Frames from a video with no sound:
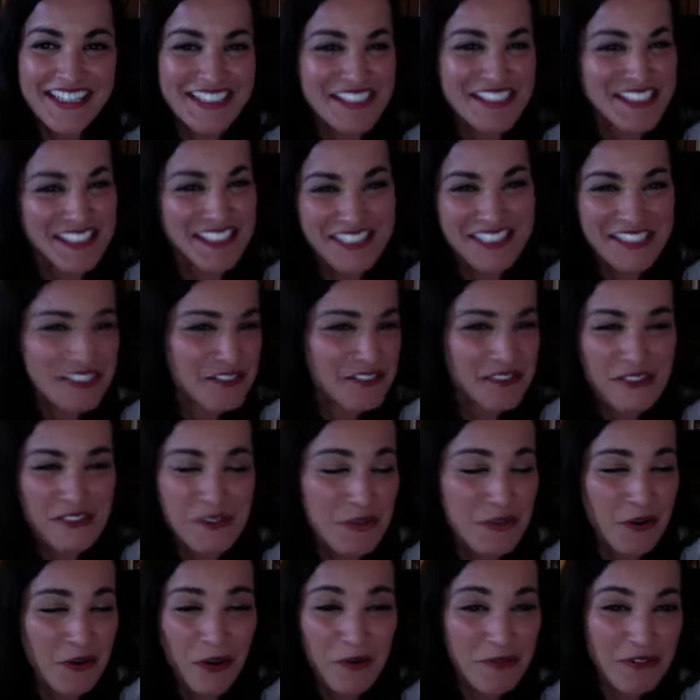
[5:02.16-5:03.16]
just so
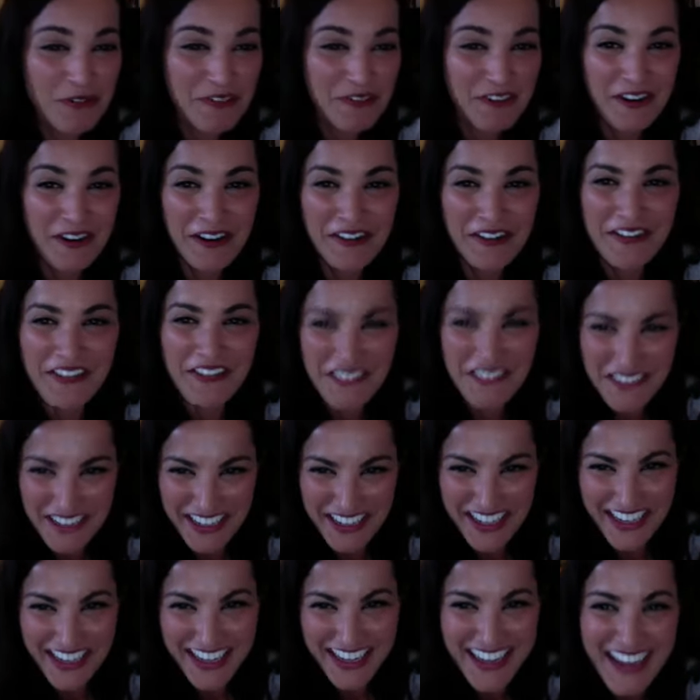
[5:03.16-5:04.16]
normal for her.
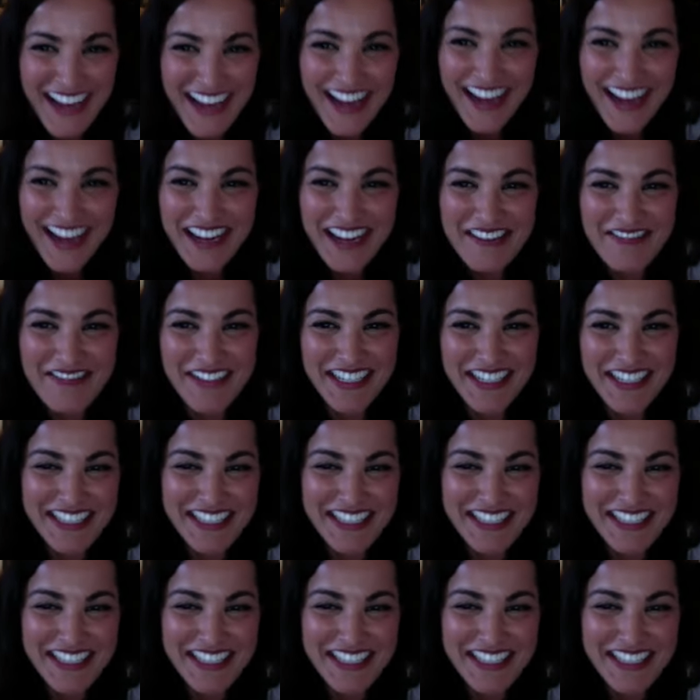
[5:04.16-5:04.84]
But,